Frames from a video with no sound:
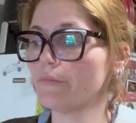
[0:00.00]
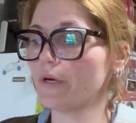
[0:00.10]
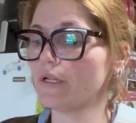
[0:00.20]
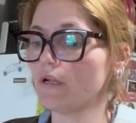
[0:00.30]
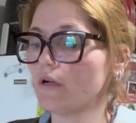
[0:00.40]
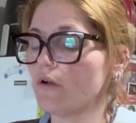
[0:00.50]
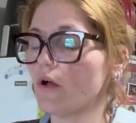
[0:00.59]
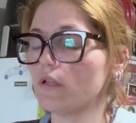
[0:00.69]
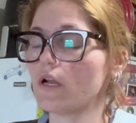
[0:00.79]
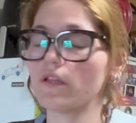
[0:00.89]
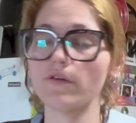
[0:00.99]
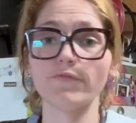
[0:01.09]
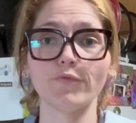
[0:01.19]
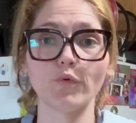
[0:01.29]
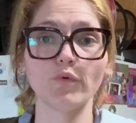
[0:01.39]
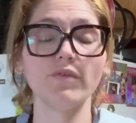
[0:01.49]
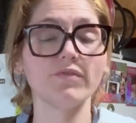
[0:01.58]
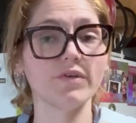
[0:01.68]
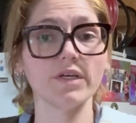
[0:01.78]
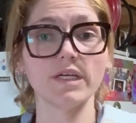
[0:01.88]
but a lot of the food
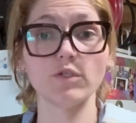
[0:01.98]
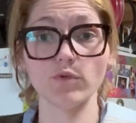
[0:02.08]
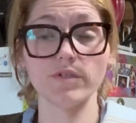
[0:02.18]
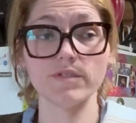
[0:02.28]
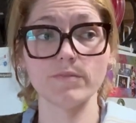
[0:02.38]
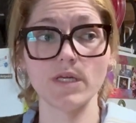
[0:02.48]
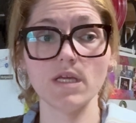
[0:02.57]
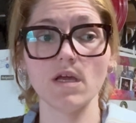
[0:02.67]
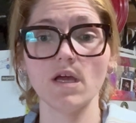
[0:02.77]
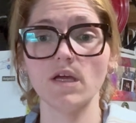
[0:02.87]
very interests me.